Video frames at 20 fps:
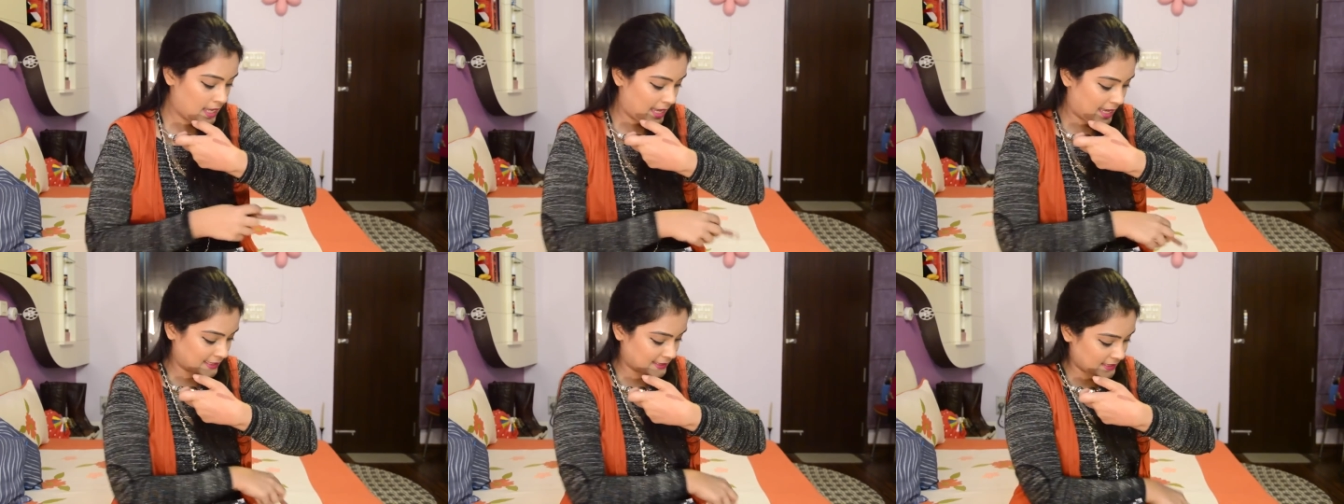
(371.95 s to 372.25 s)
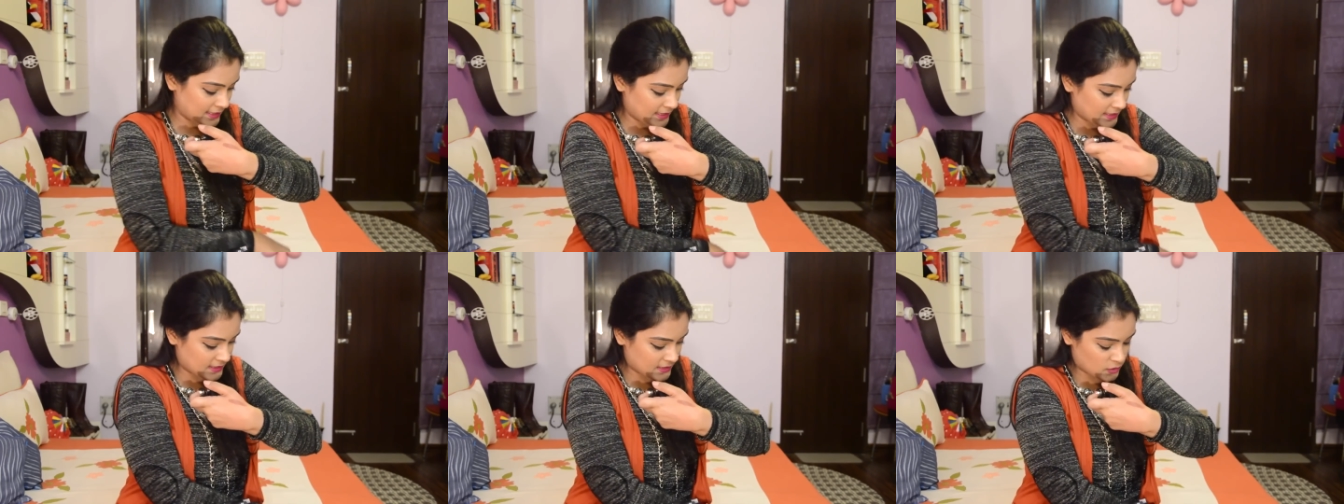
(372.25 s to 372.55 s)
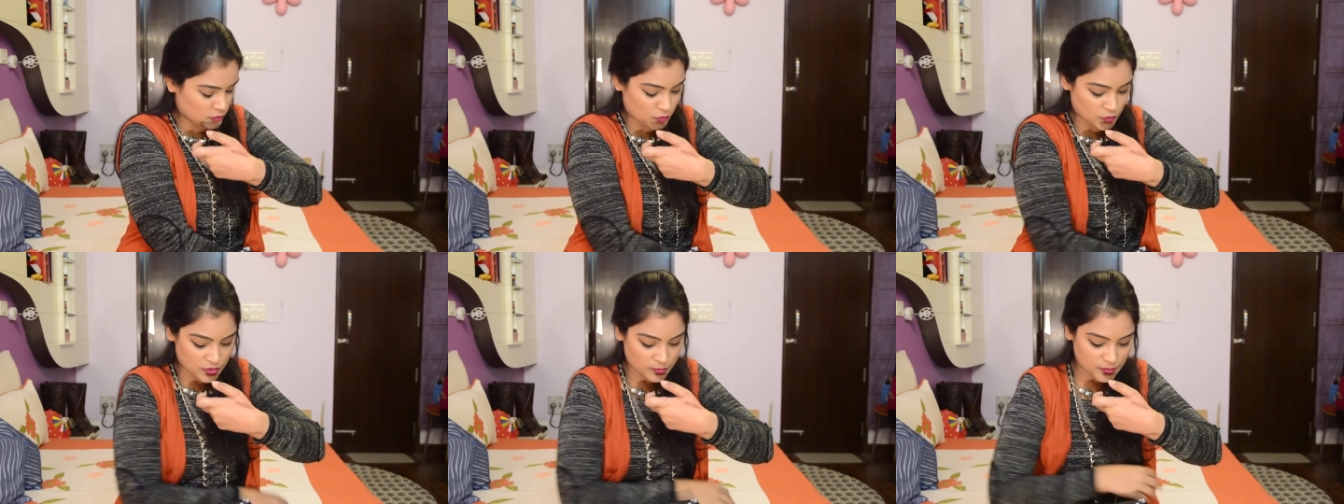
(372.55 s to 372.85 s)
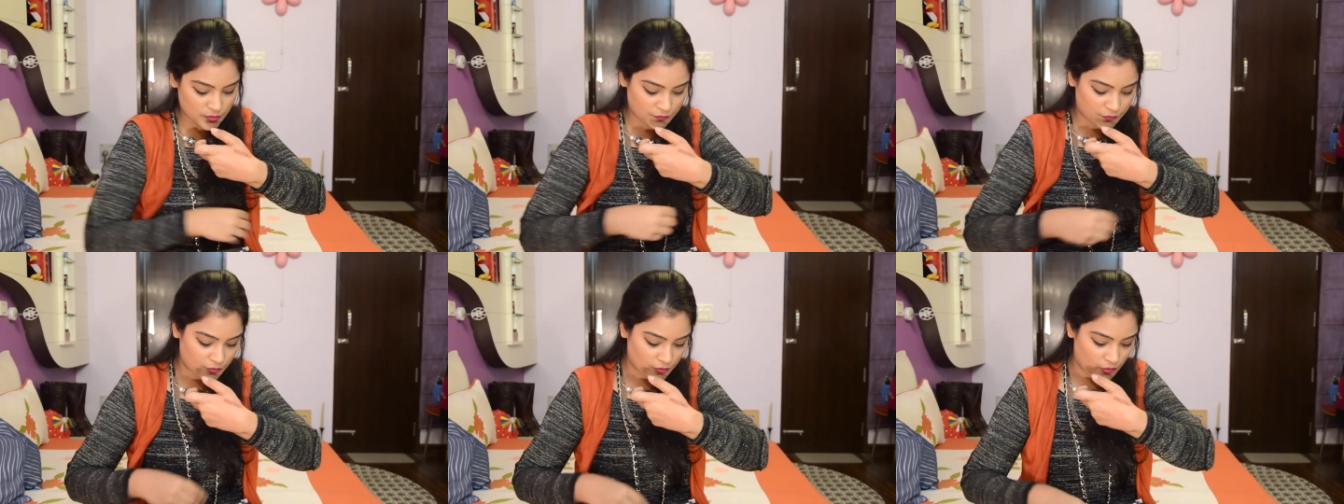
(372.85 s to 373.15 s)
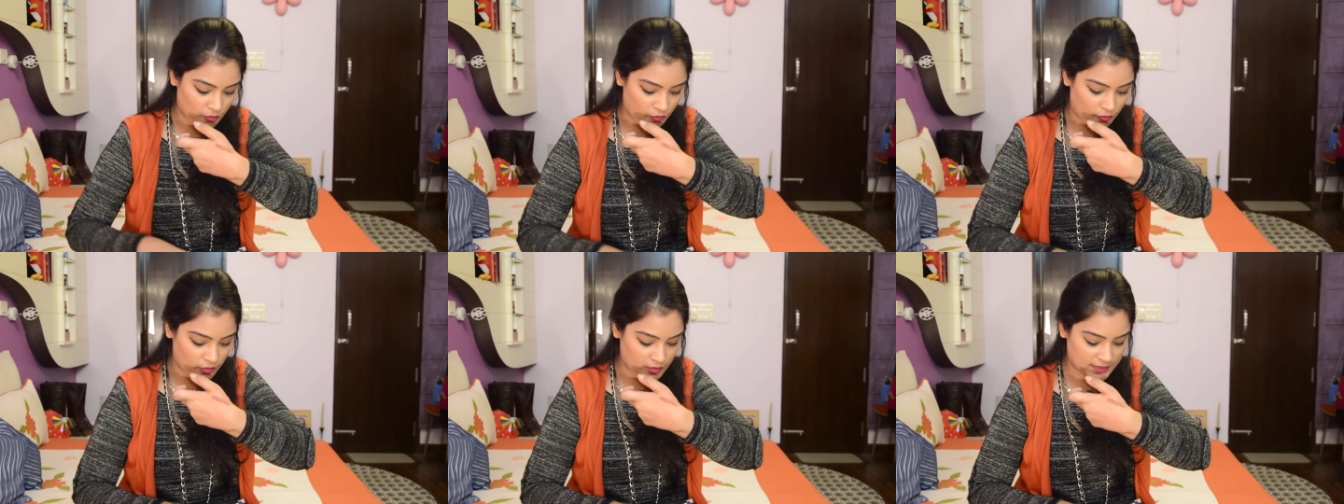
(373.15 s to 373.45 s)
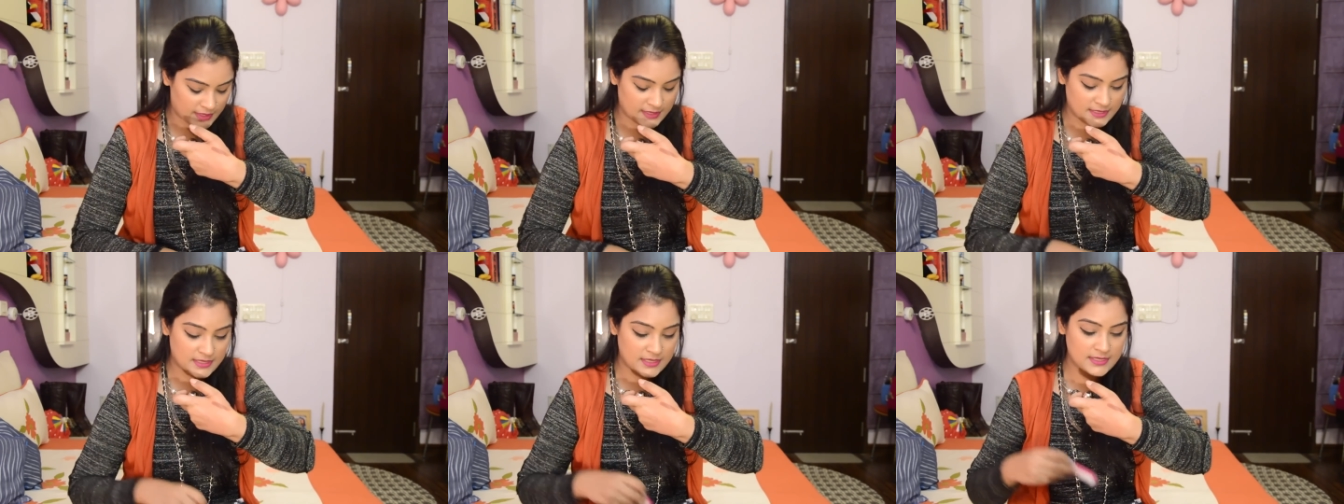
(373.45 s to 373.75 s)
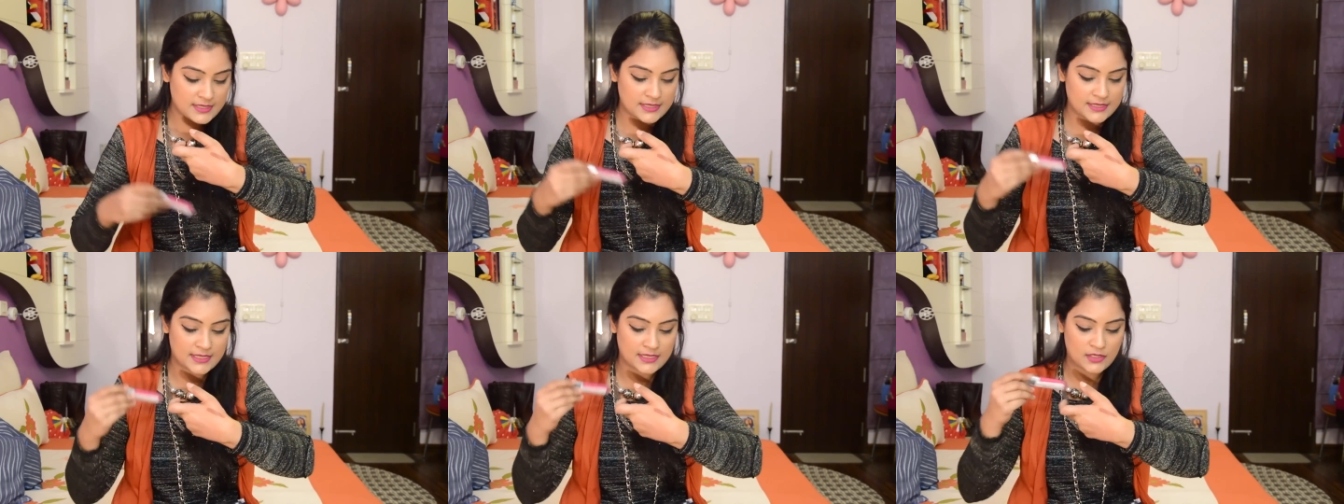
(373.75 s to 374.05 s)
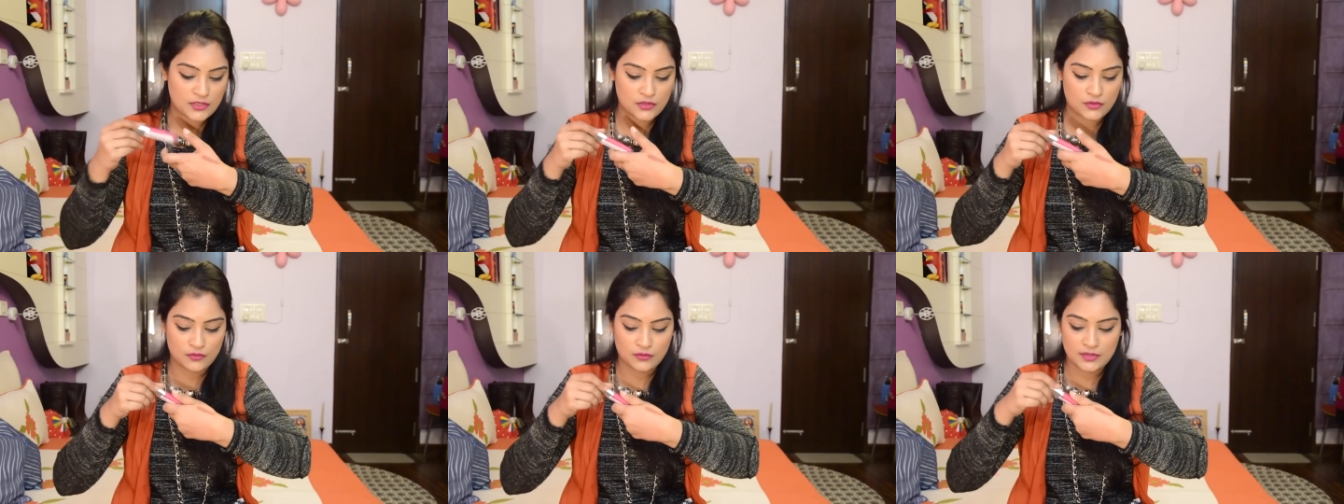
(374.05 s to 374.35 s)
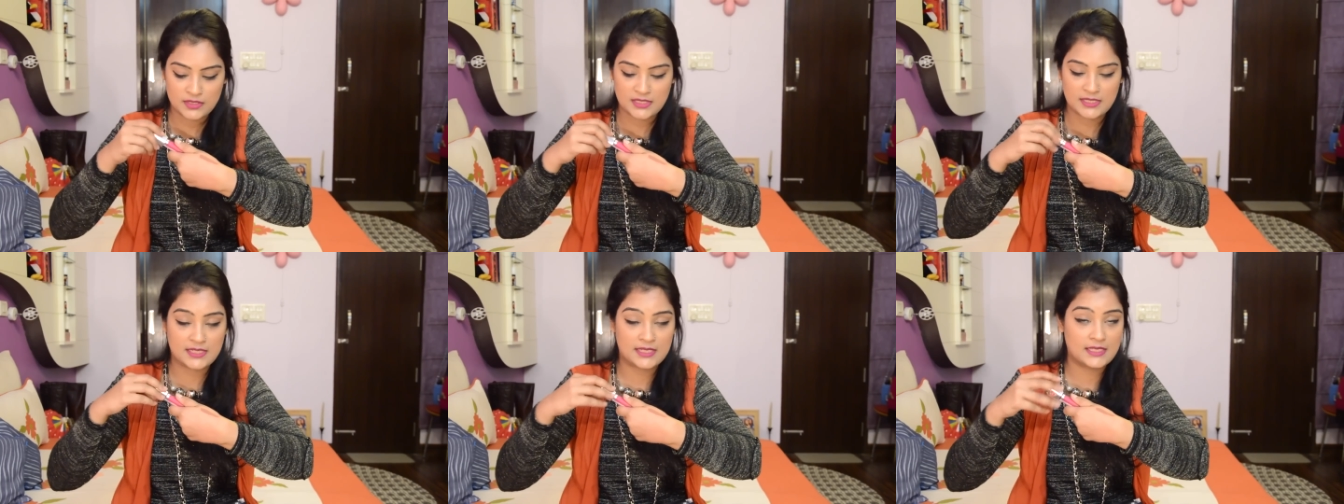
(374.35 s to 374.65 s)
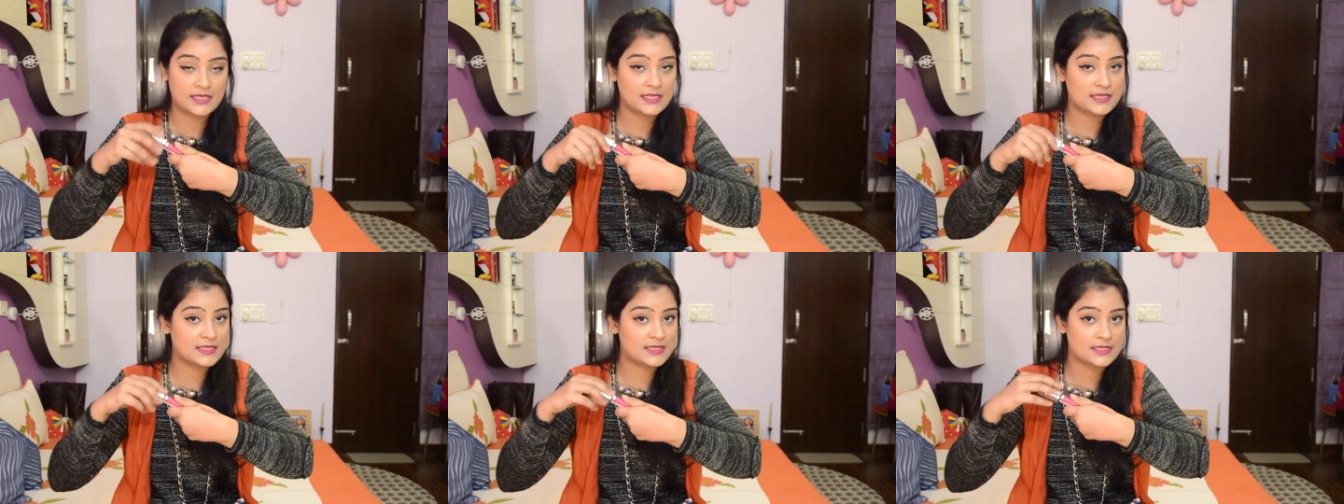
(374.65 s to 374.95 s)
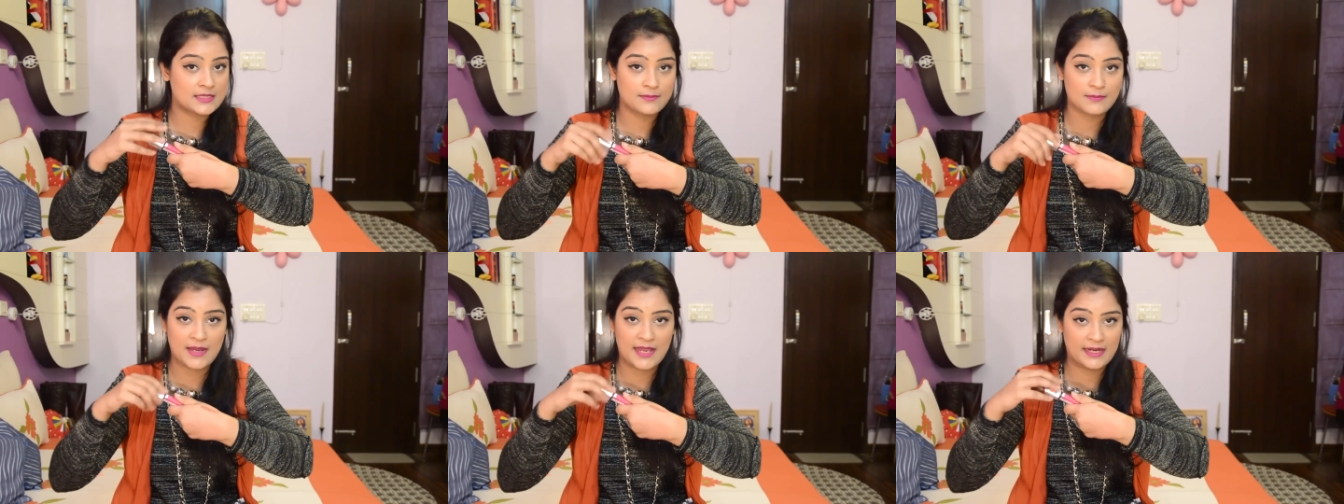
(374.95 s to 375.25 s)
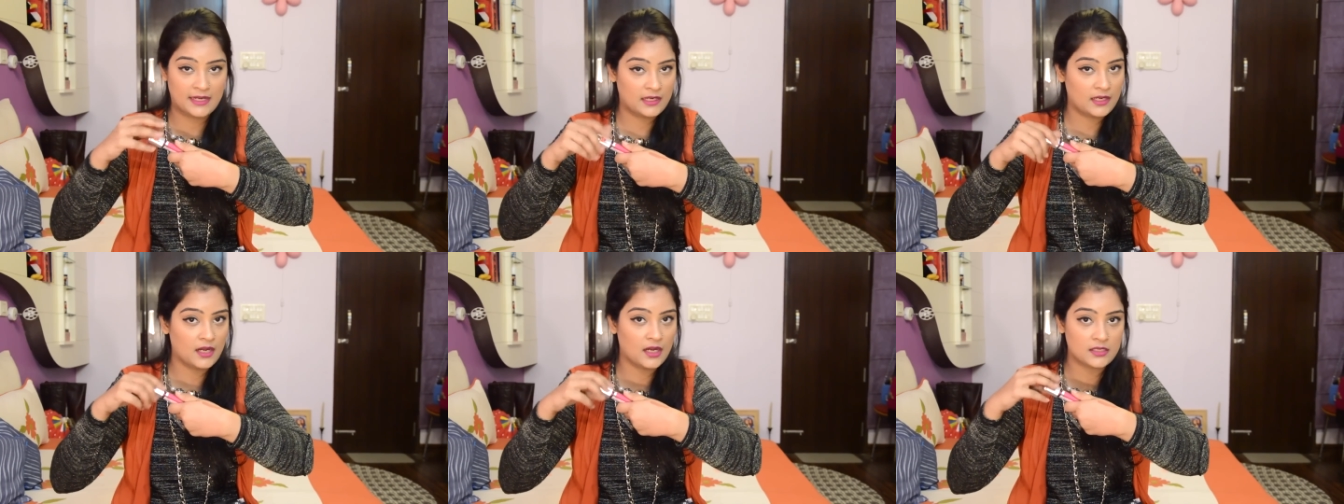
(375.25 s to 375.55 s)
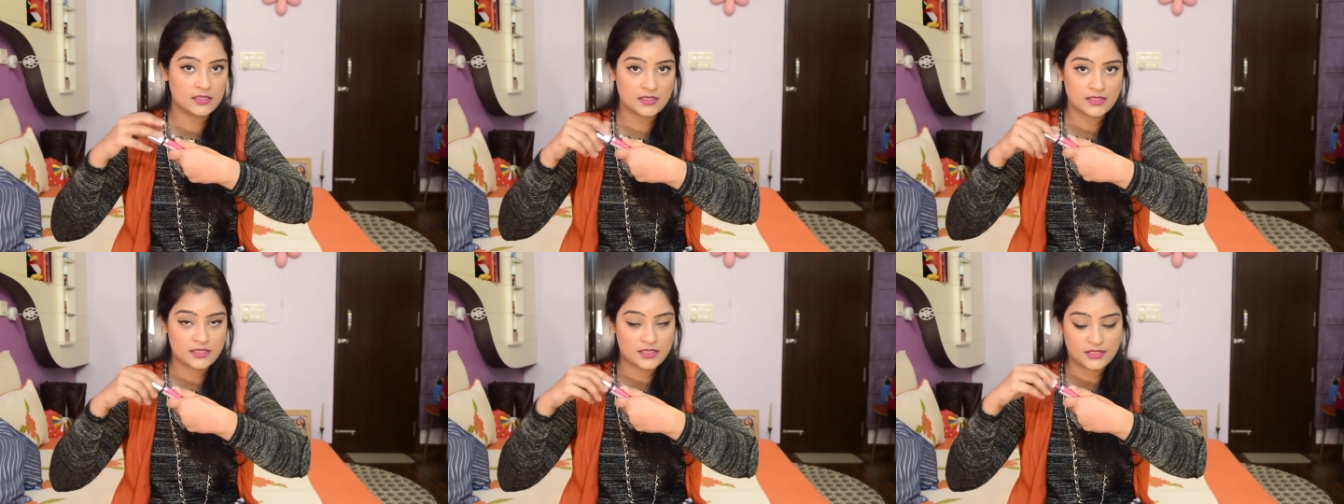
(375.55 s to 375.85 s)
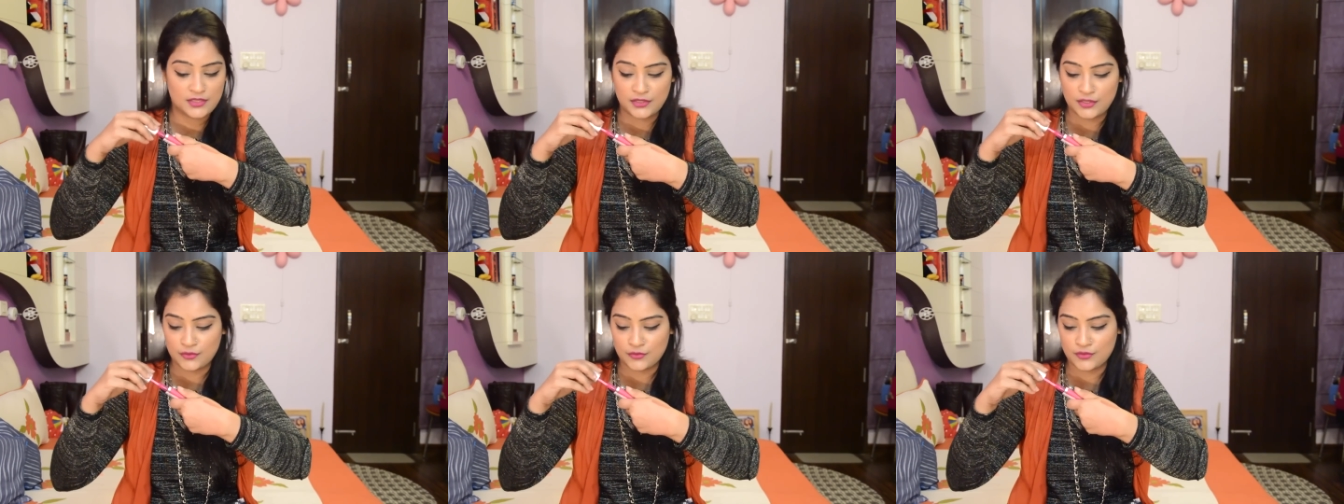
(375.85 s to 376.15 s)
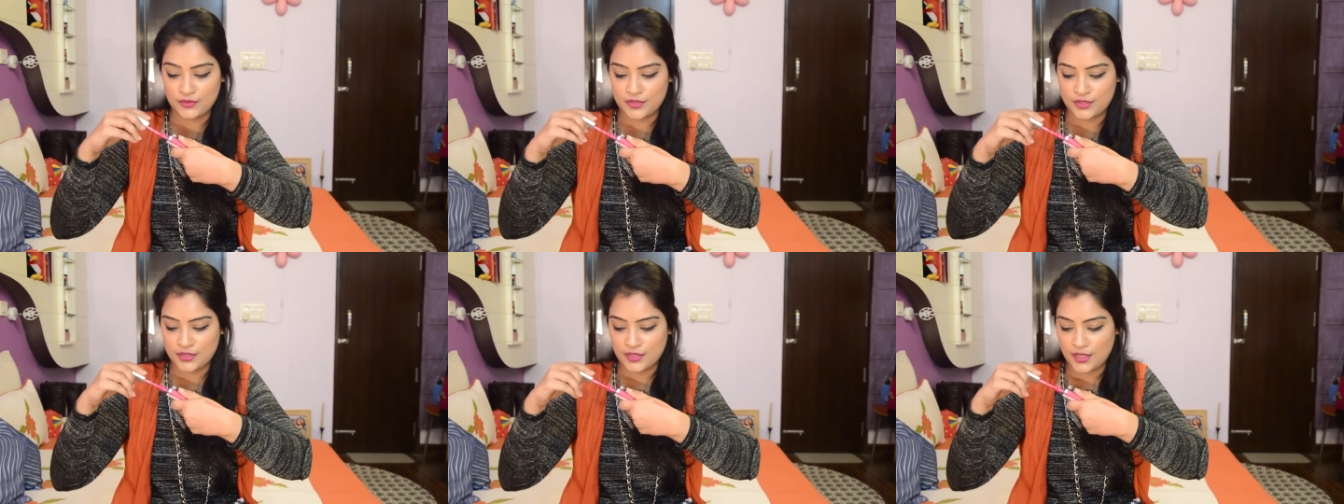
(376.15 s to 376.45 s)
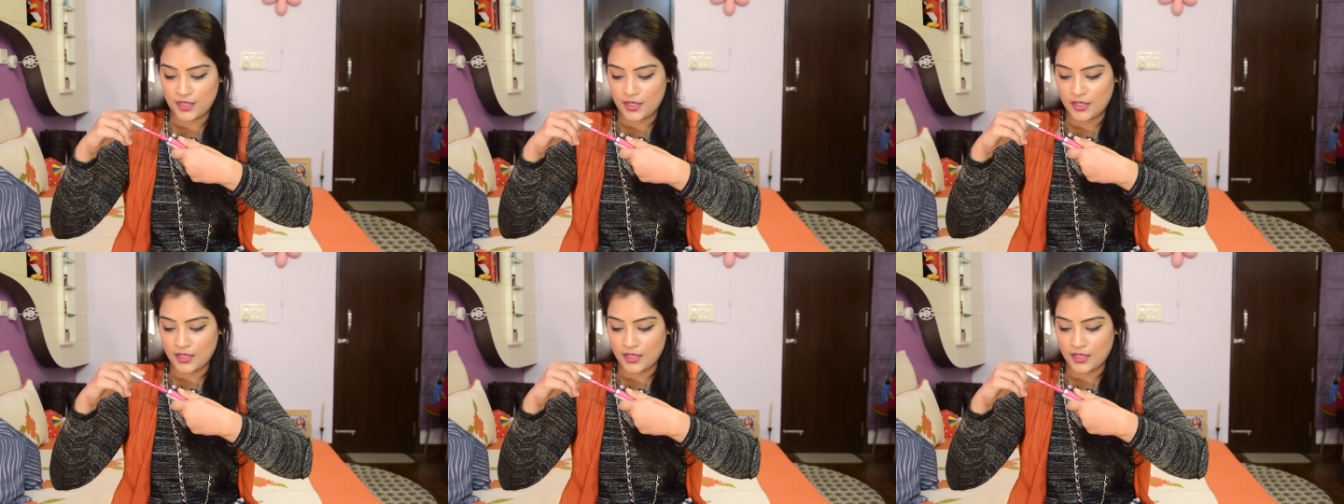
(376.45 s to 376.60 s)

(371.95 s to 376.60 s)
I think it's suitable for all Indian skin tones, and it's my current nude